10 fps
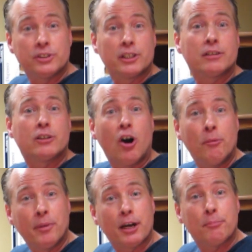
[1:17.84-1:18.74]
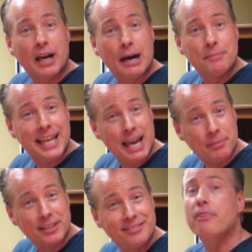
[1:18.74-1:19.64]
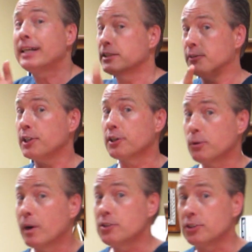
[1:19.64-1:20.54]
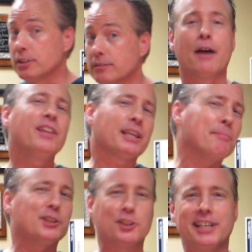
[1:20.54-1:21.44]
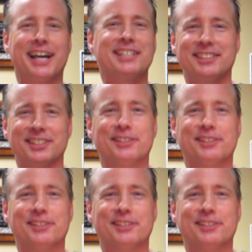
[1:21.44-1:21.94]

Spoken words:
and gallbladder problems happen? That's a very good question. I feel like Mr. Science here.